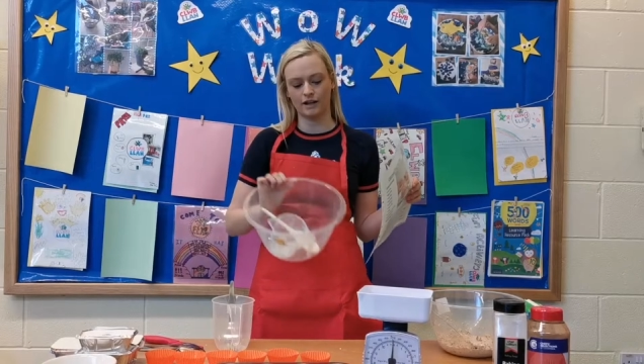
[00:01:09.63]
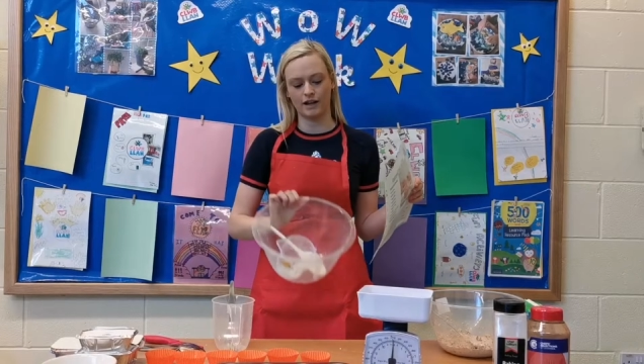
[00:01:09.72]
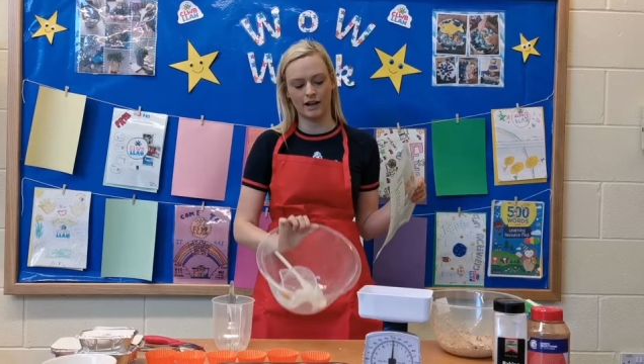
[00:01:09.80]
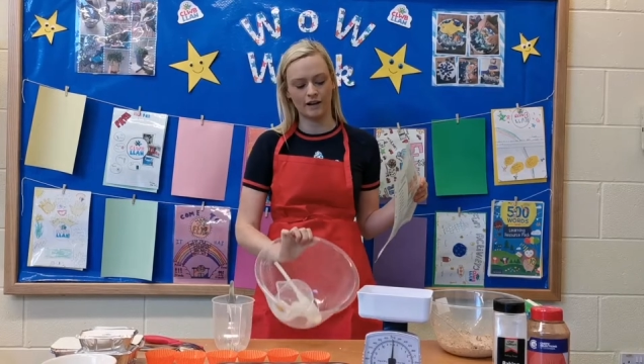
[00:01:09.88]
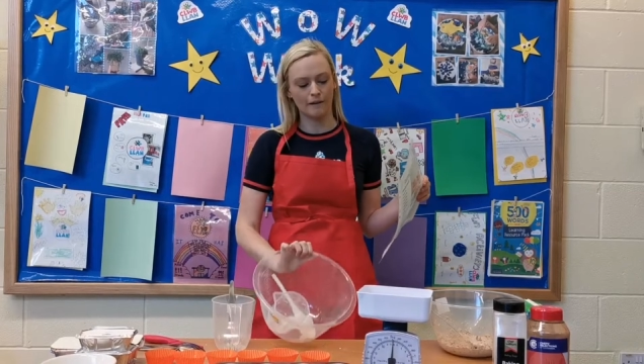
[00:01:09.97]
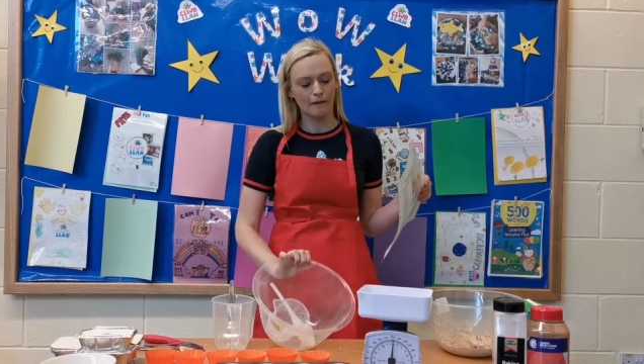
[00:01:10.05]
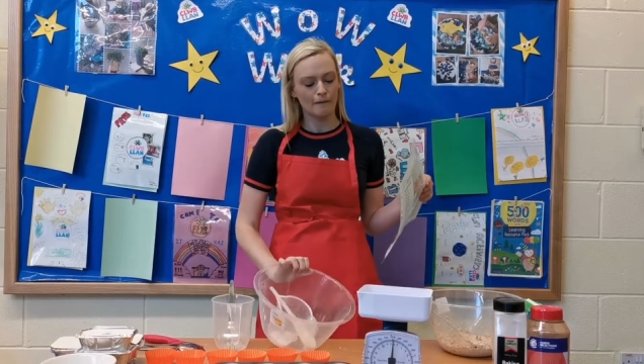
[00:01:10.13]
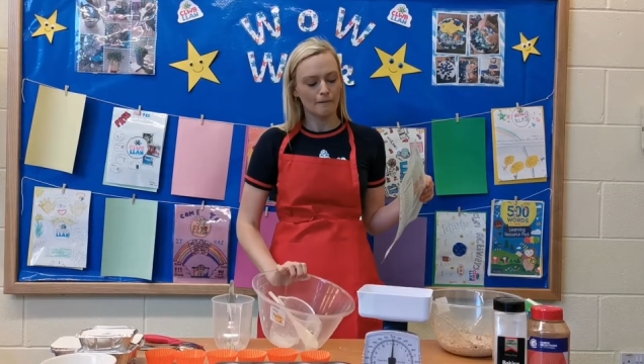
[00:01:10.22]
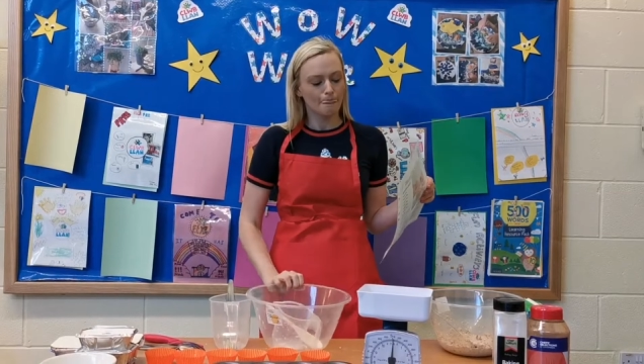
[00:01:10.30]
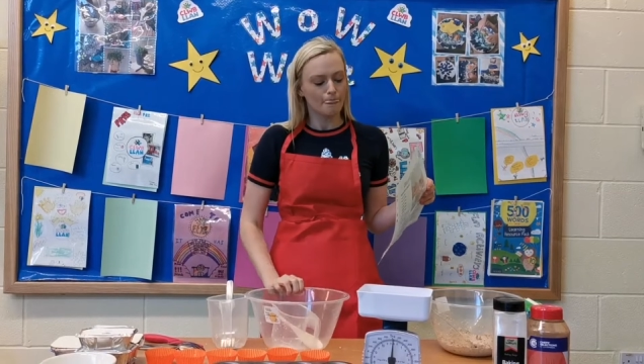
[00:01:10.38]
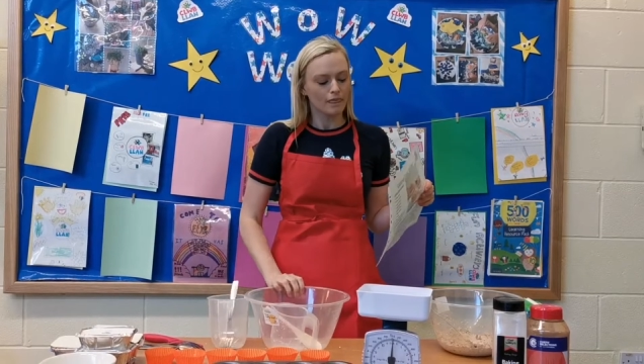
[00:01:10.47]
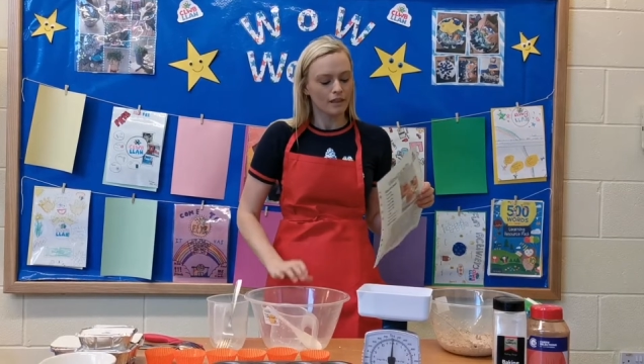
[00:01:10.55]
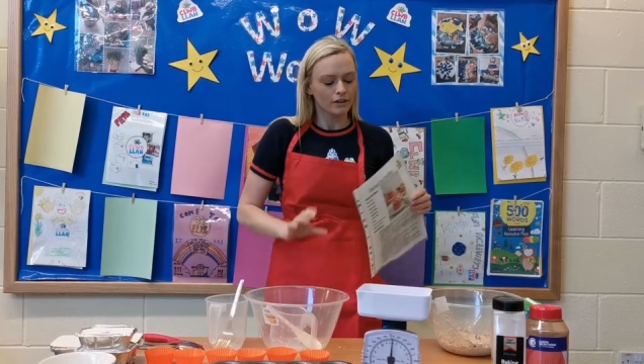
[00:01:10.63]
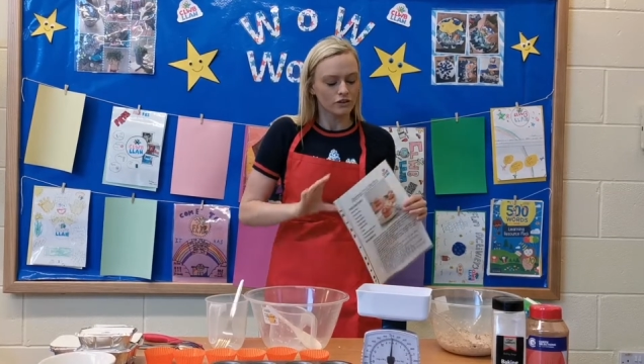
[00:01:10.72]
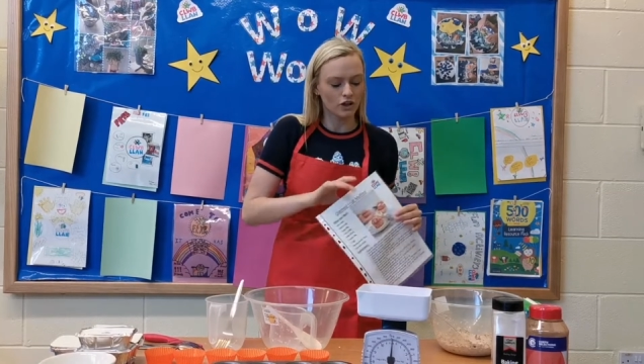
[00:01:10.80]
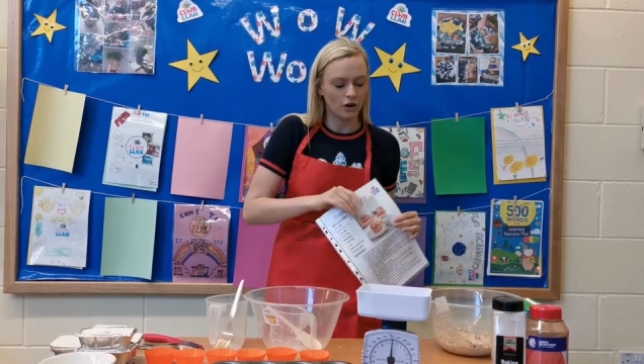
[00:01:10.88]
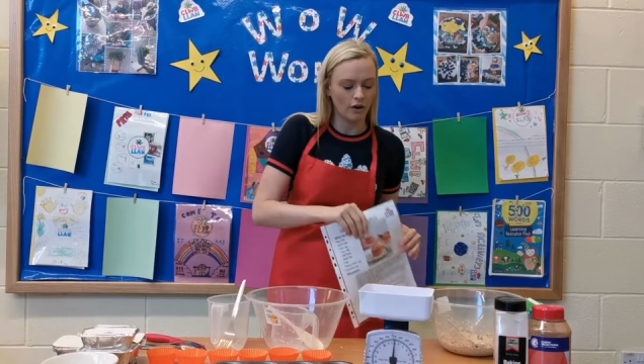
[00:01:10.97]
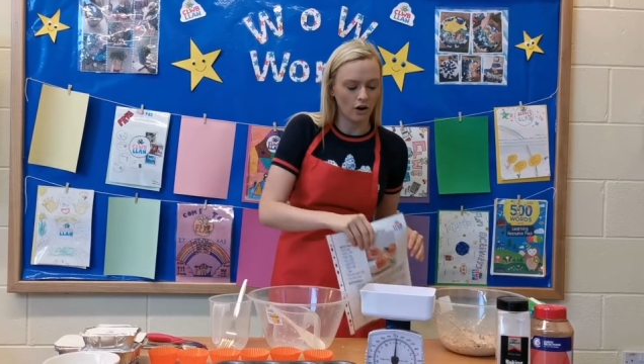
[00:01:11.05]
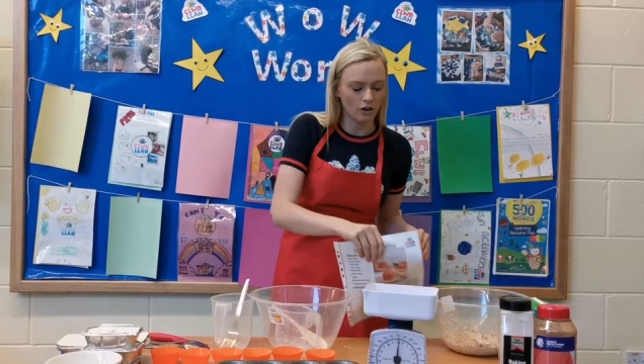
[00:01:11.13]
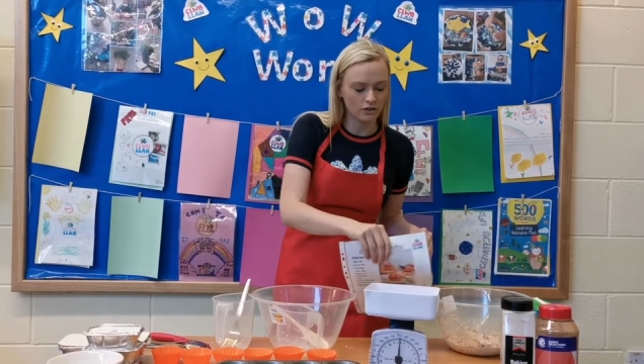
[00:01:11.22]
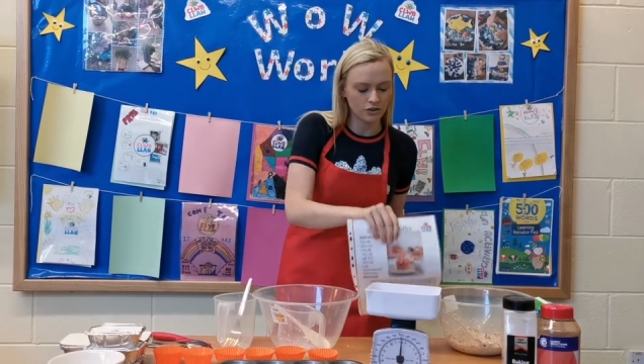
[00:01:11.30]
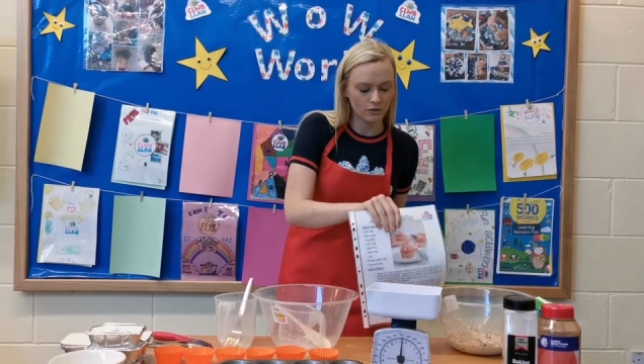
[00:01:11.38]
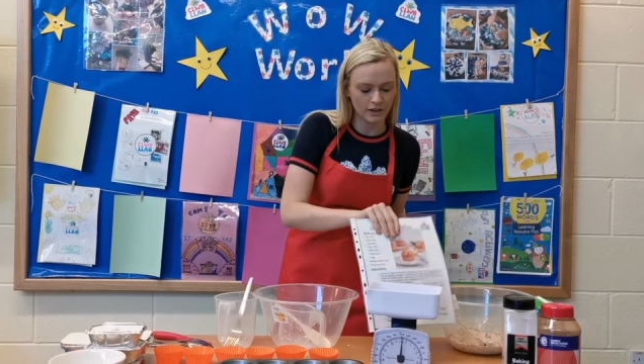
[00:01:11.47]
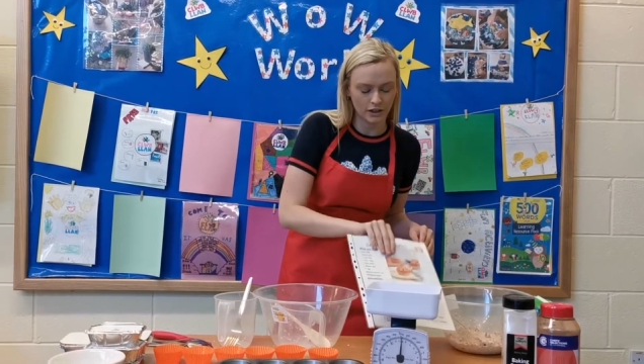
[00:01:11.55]
Okay, so
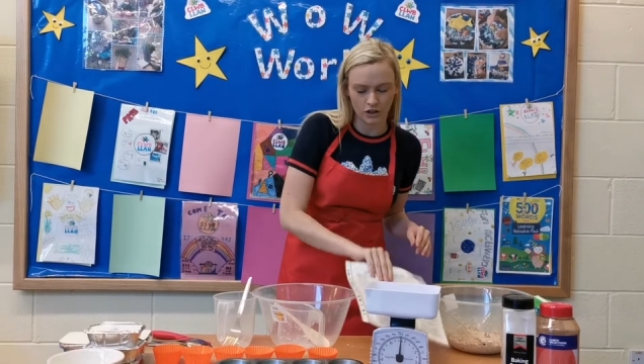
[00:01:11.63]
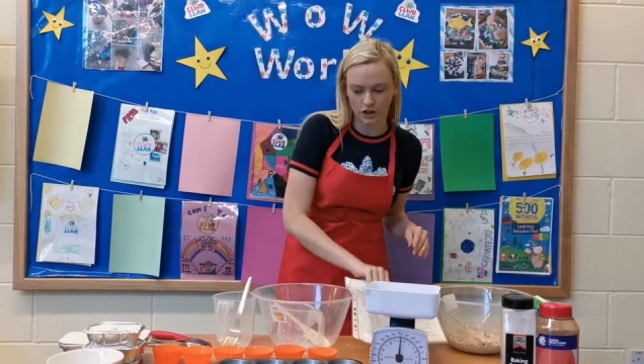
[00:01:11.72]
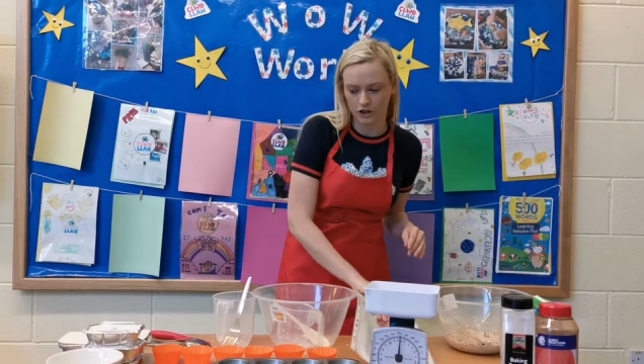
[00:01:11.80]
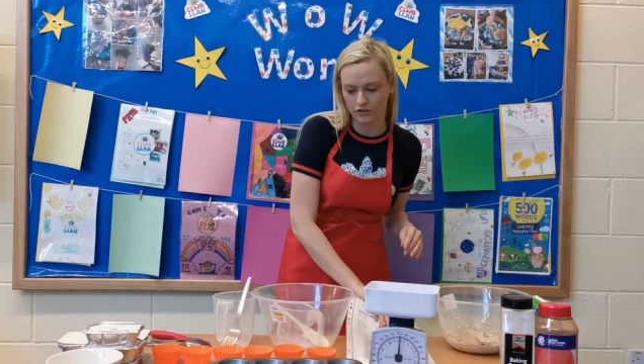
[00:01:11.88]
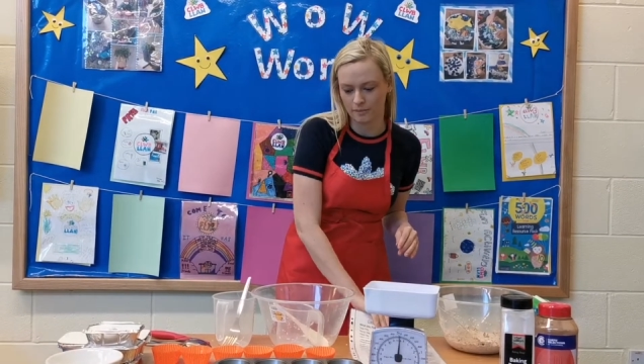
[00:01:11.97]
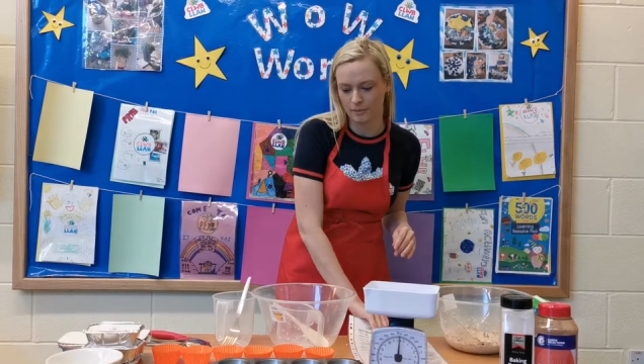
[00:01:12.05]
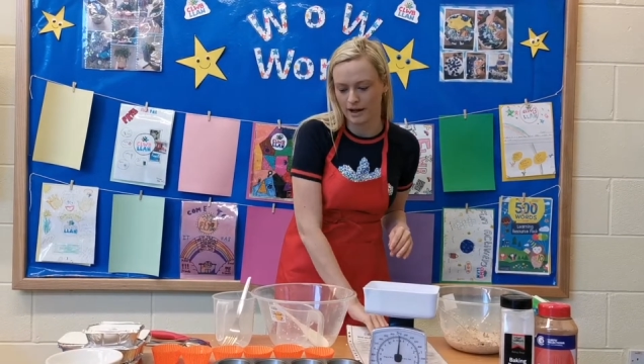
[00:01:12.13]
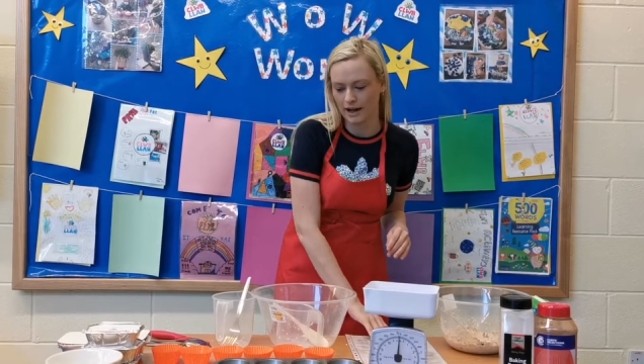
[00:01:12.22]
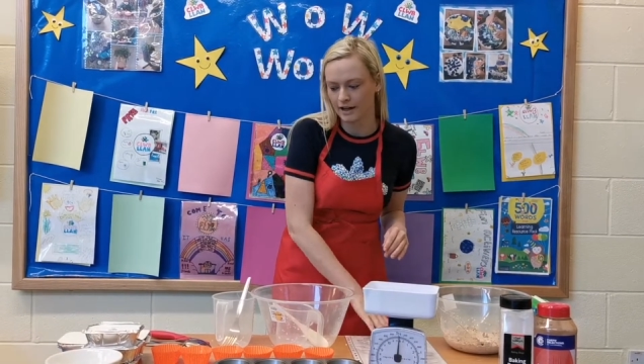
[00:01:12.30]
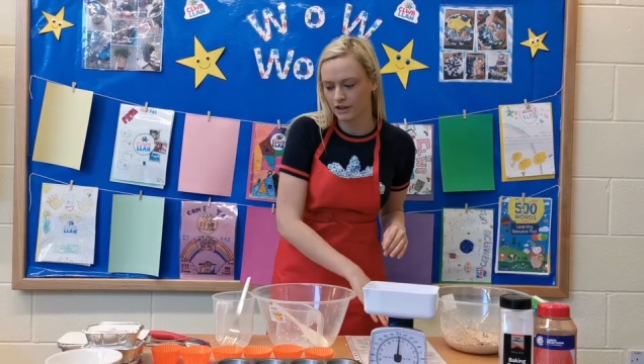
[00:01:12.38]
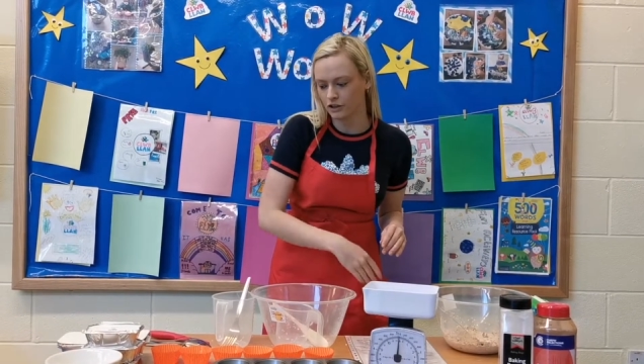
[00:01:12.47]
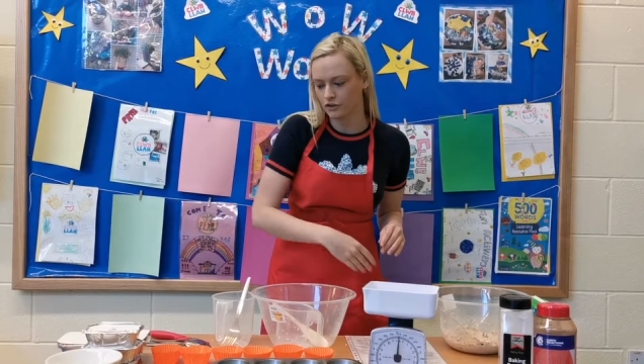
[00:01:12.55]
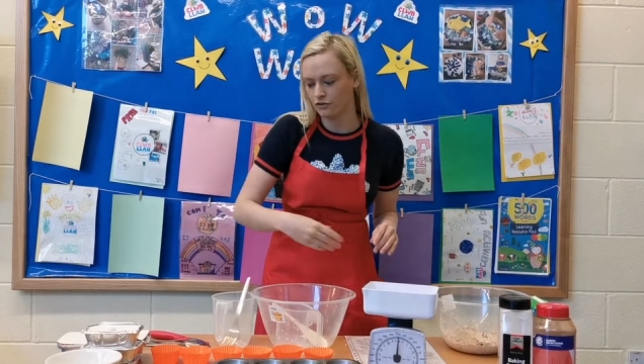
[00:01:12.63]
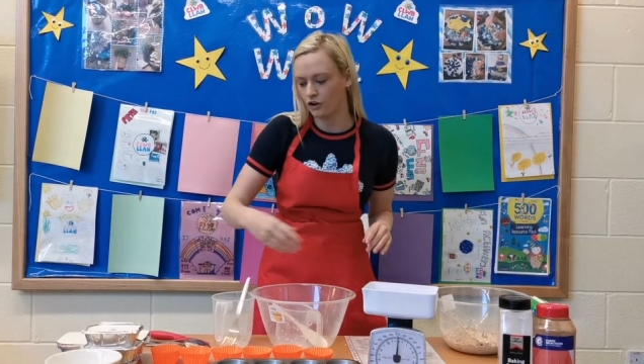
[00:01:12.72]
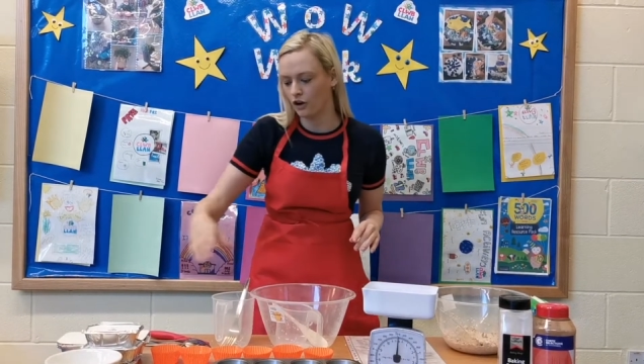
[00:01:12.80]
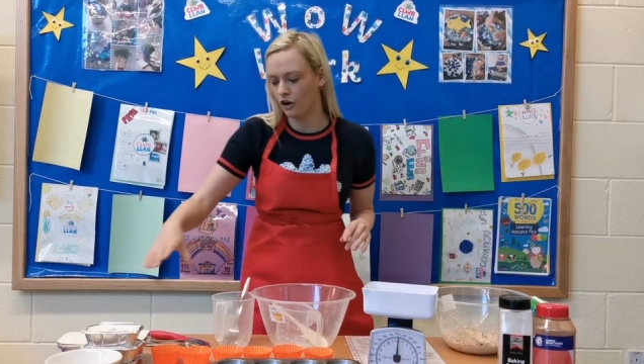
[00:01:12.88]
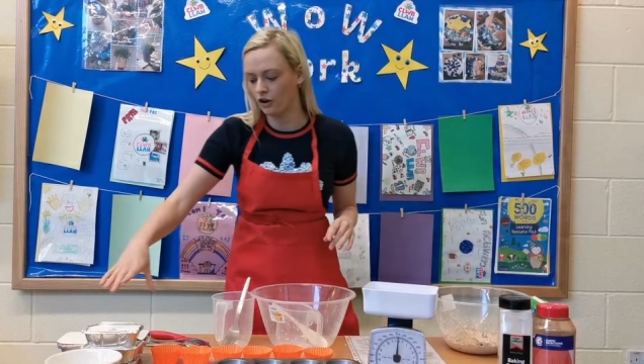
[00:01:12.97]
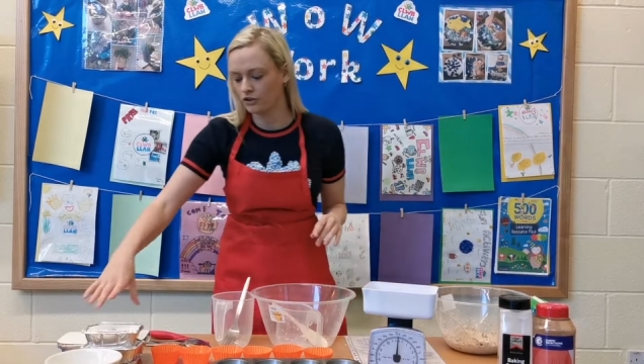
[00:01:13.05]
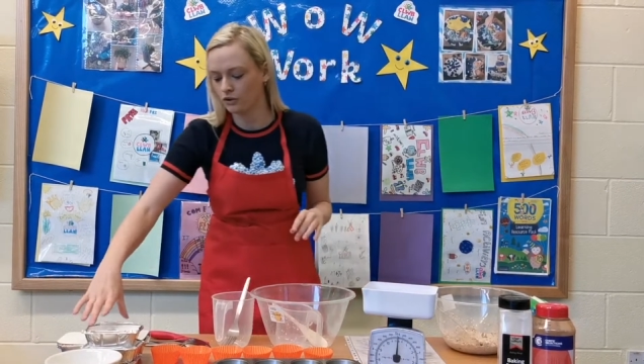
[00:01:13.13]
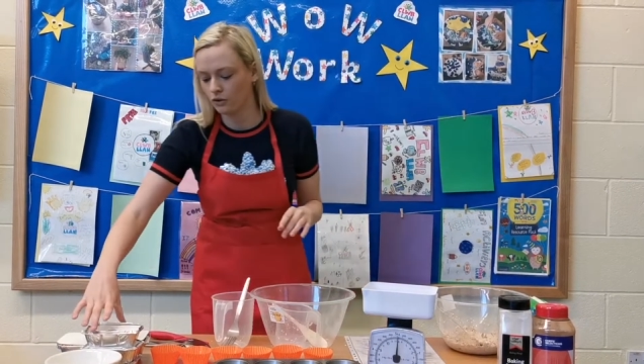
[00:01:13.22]
also in your cookery pack you've got